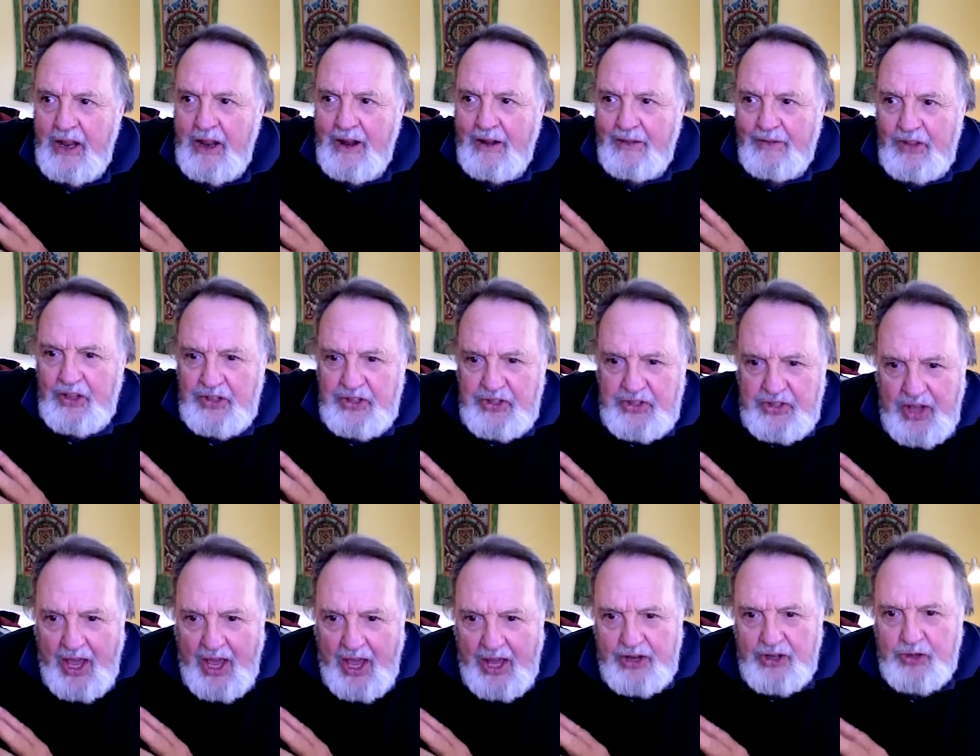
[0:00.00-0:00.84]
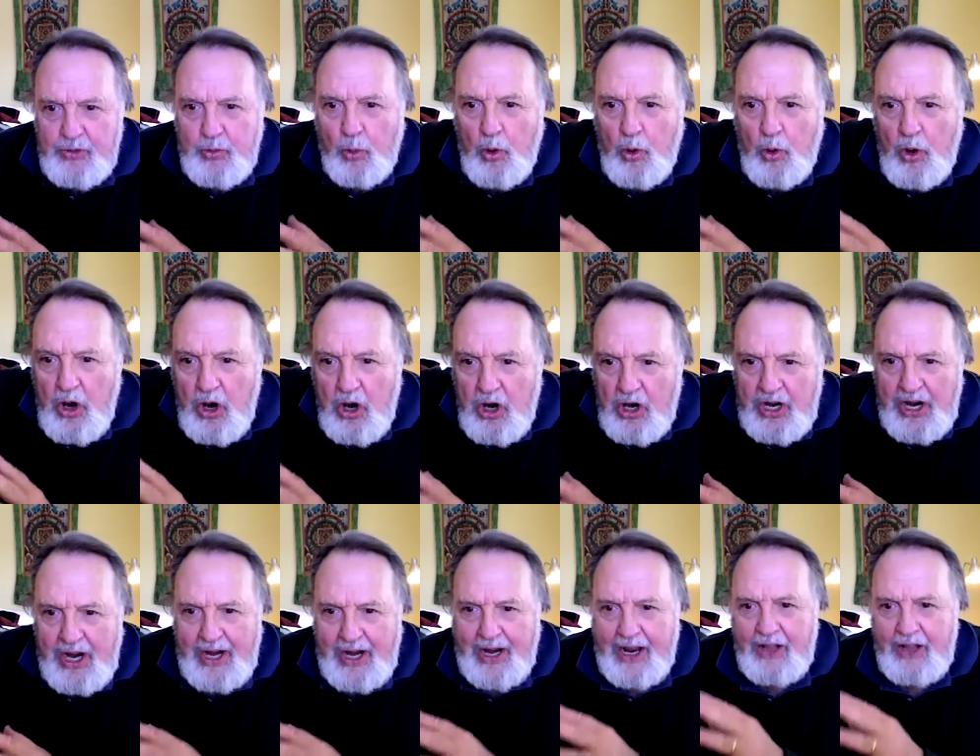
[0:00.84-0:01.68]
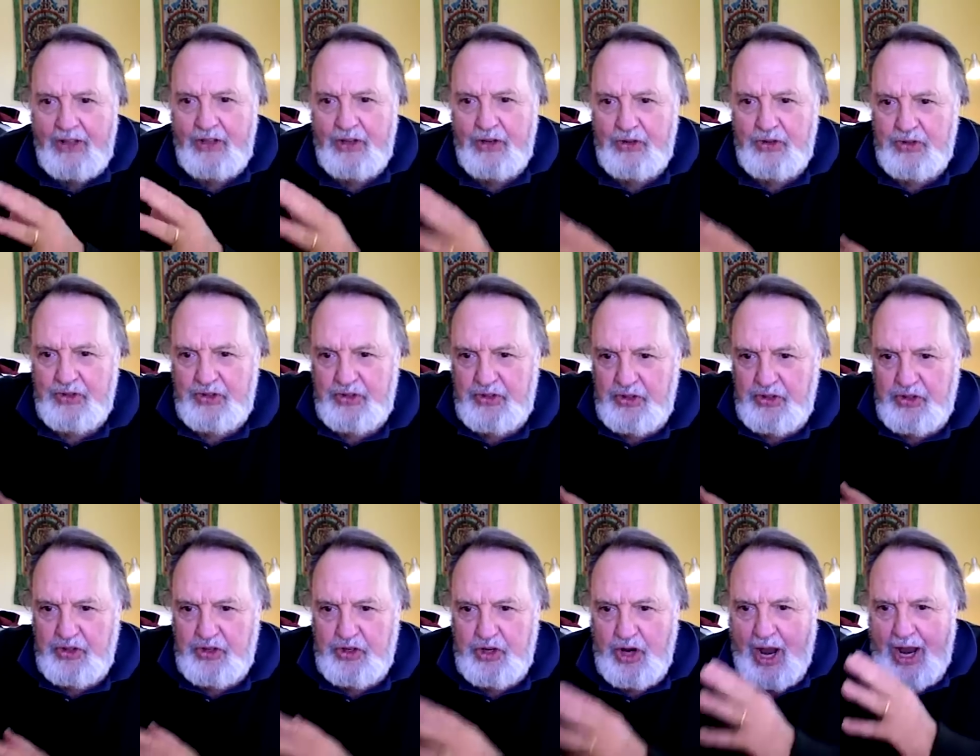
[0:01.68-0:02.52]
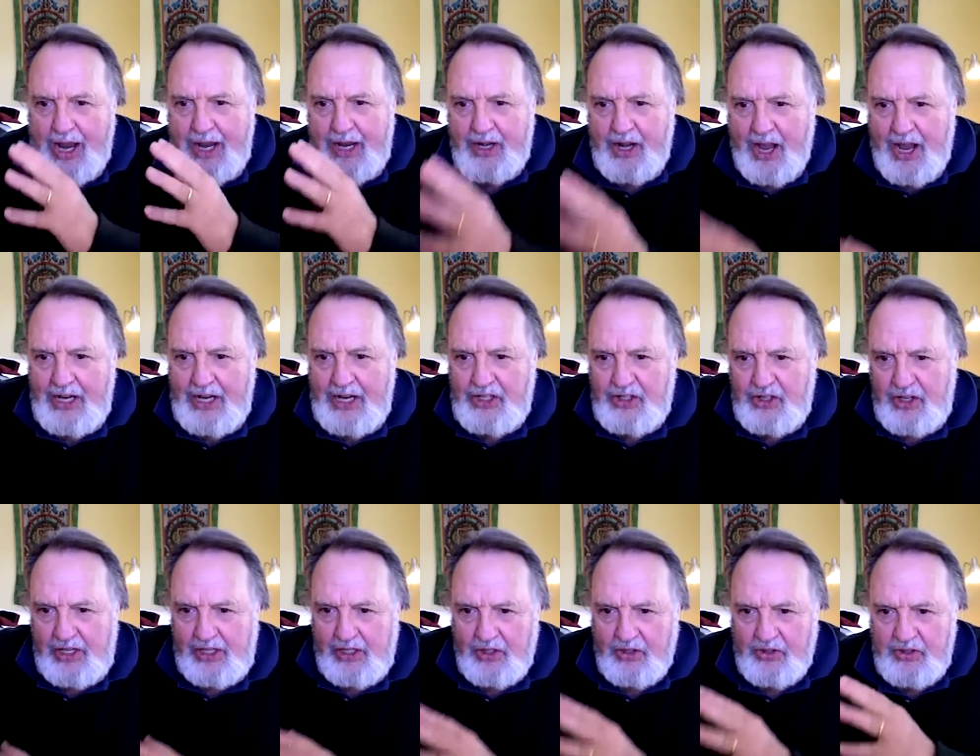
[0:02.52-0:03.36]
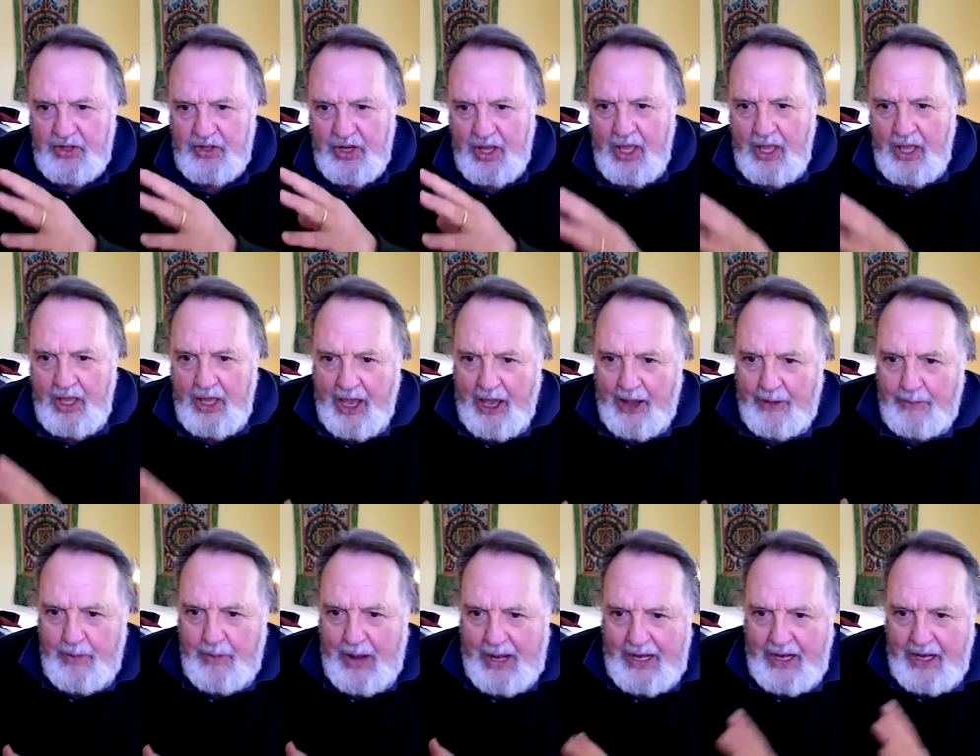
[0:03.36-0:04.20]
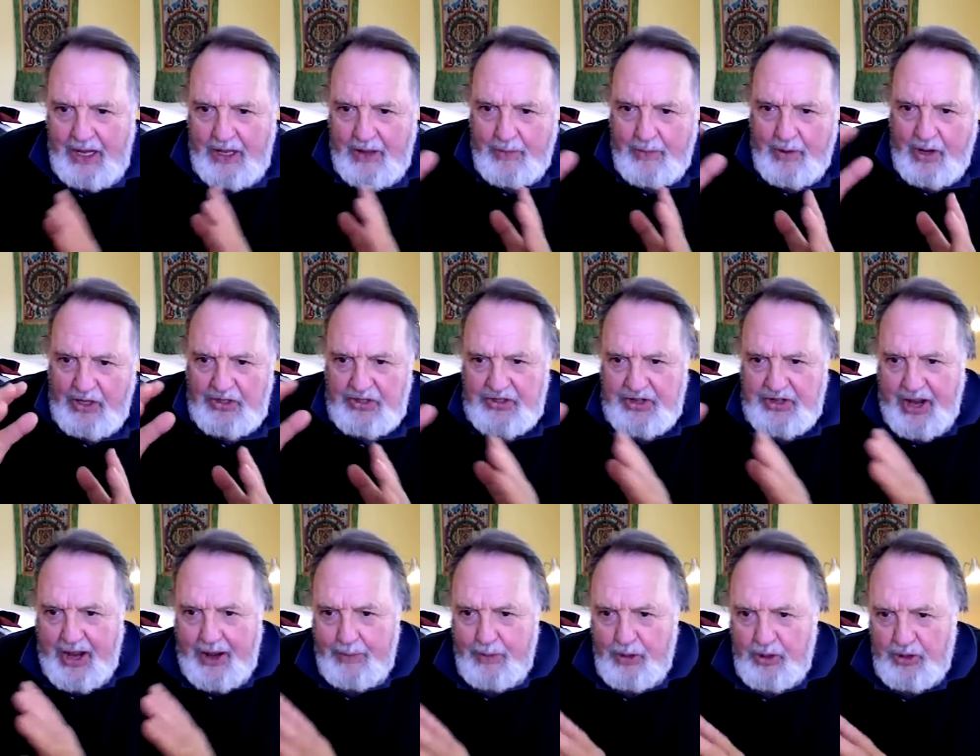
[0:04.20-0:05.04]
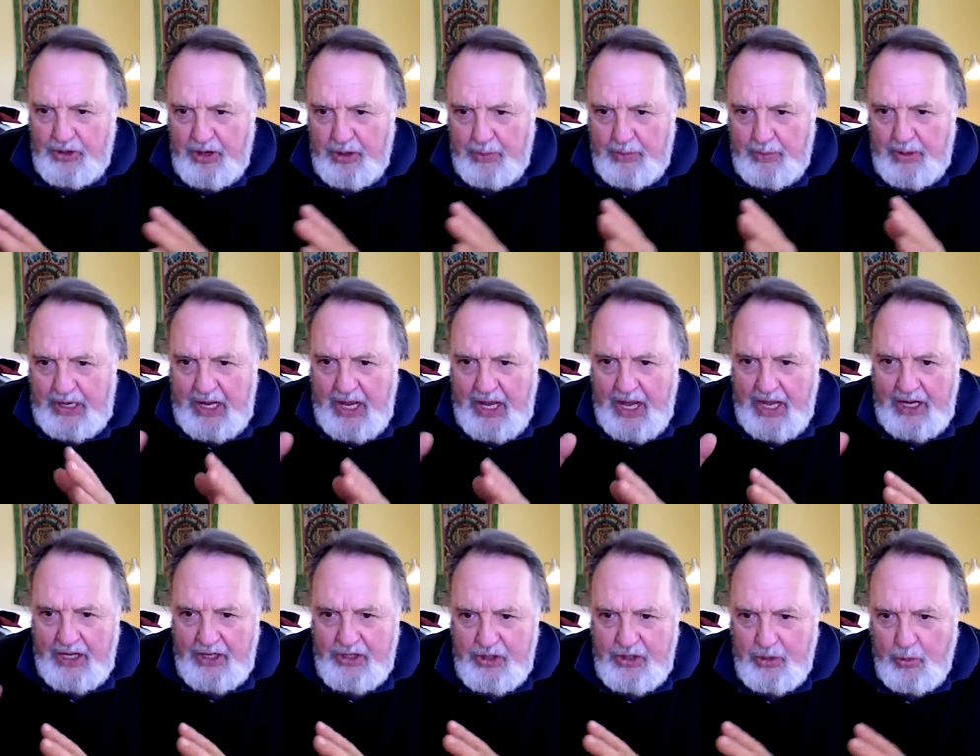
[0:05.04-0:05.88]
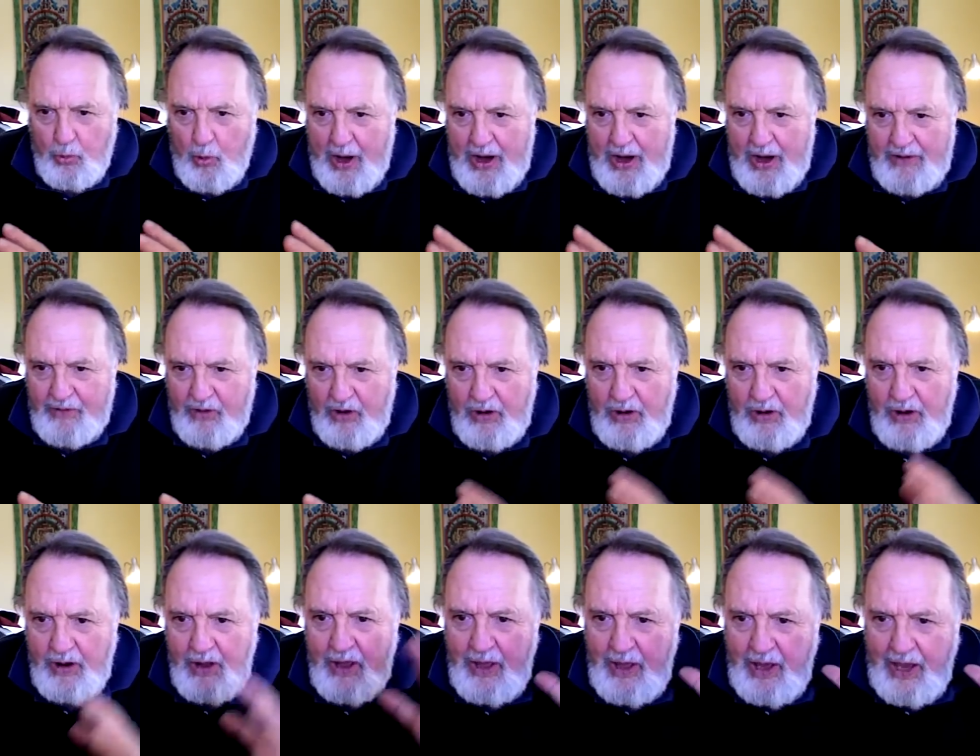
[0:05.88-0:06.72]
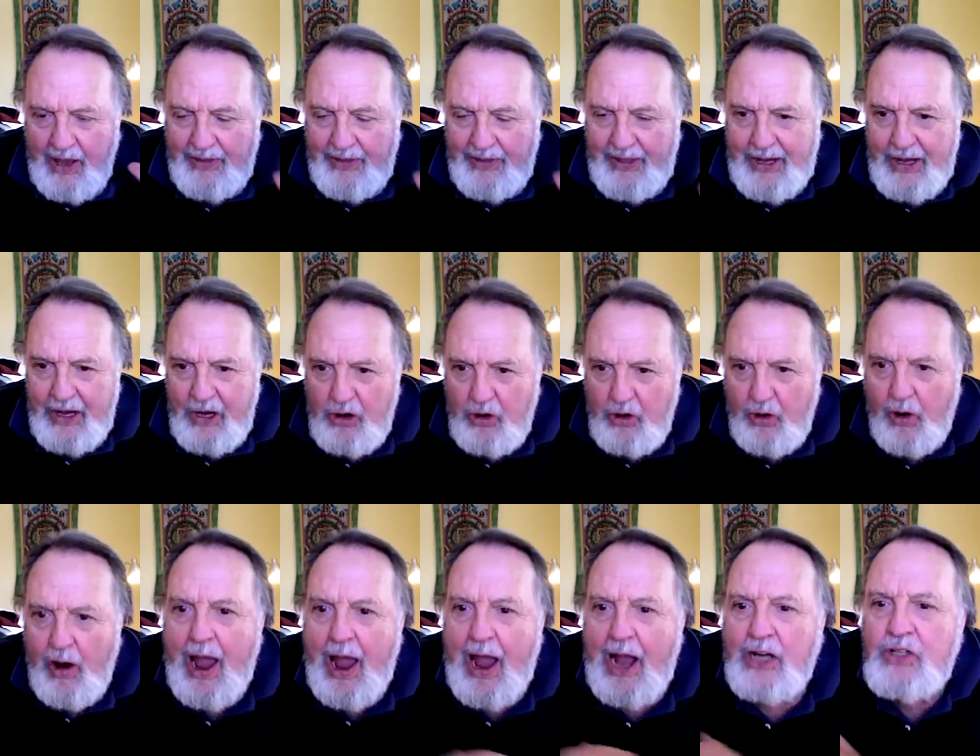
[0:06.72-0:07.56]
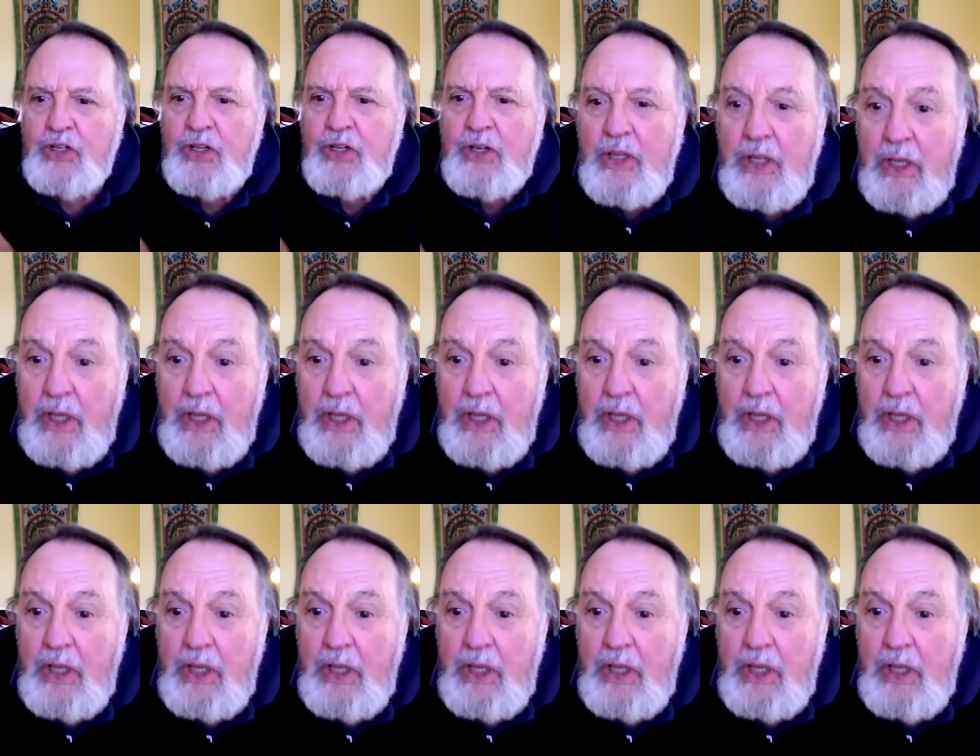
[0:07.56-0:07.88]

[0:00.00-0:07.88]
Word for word: the sun is working on those giant ice needles and making them unstable, and they're beginning to waver and they can crash.